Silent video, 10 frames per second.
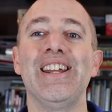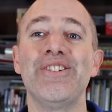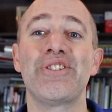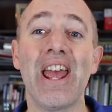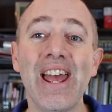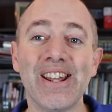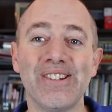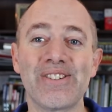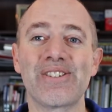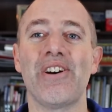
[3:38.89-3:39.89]

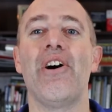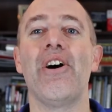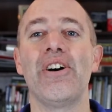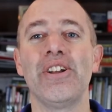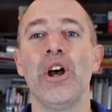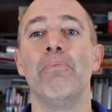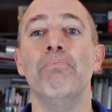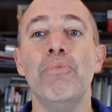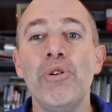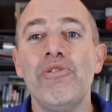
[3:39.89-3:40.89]
intends on
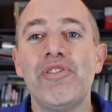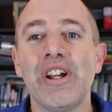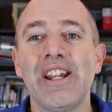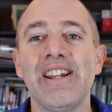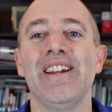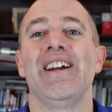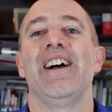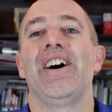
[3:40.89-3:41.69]
moving